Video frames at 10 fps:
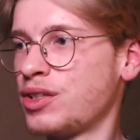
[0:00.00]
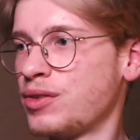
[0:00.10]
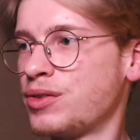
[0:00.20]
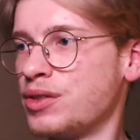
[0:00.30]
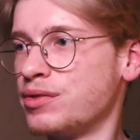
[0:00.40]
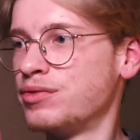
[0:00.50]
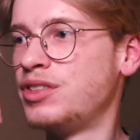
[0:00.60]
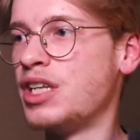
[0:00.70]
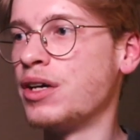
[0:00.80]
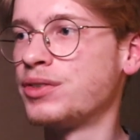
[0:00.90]
sort of
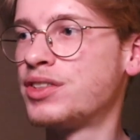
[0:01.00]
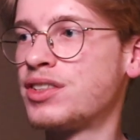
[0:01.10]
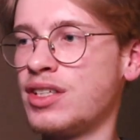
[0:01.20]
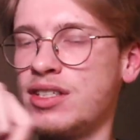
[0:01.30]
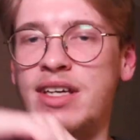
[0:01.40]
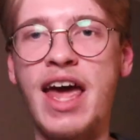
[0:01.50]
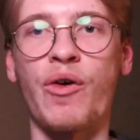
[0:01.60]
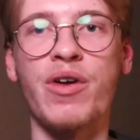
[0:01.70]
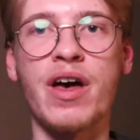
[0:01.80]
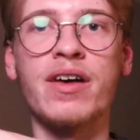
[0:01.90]
delts
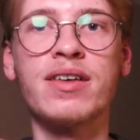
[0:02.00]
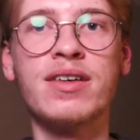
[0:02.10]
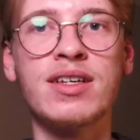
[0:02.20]
area.